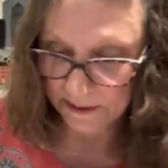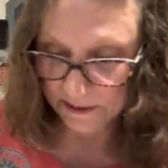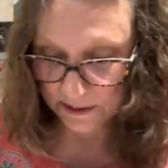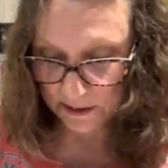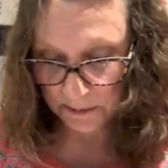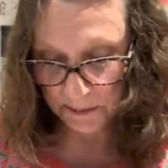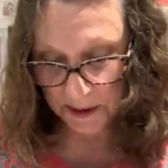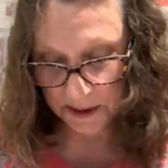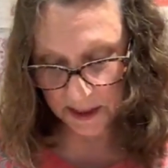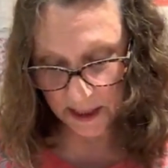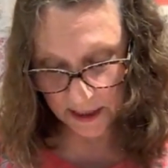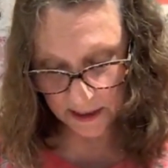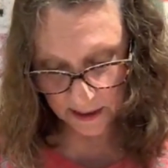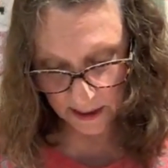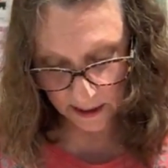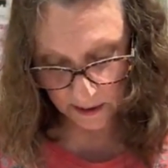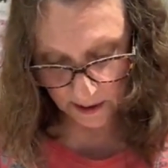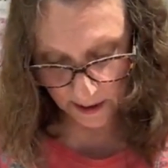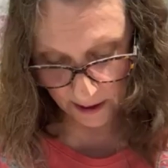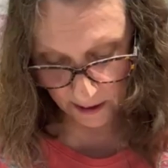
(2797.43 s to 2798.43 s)
Let me take
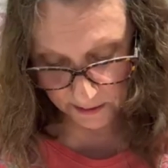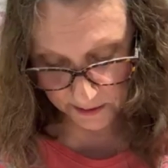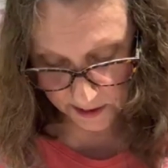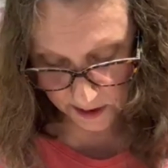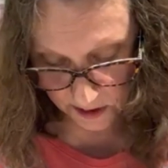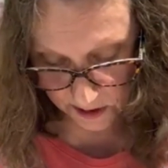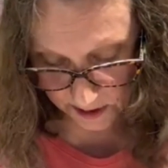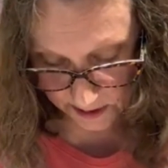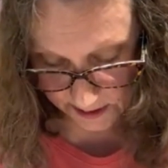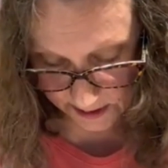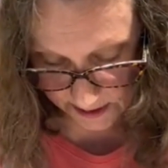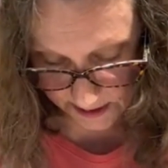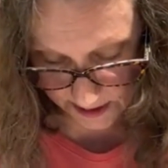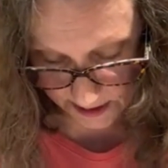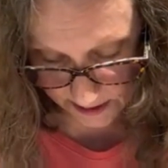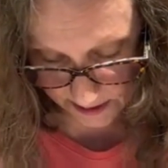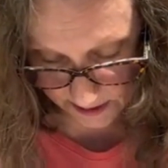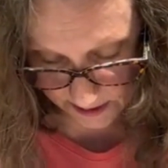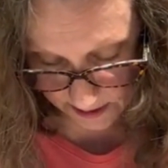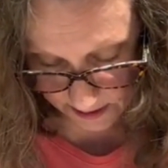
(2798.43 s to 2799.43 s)
that out so you can see
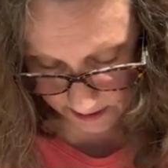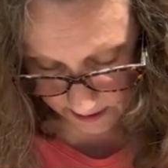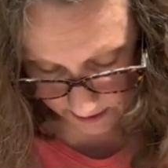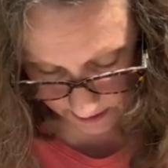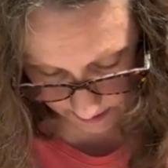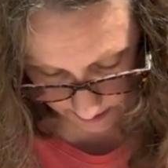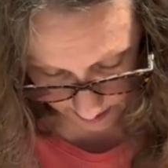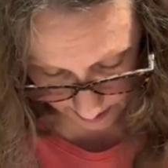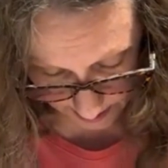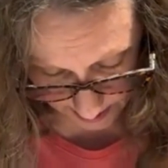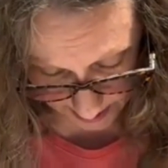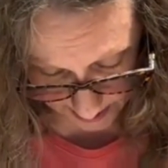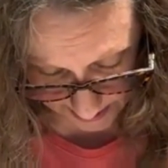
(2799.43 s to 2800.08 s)
it. I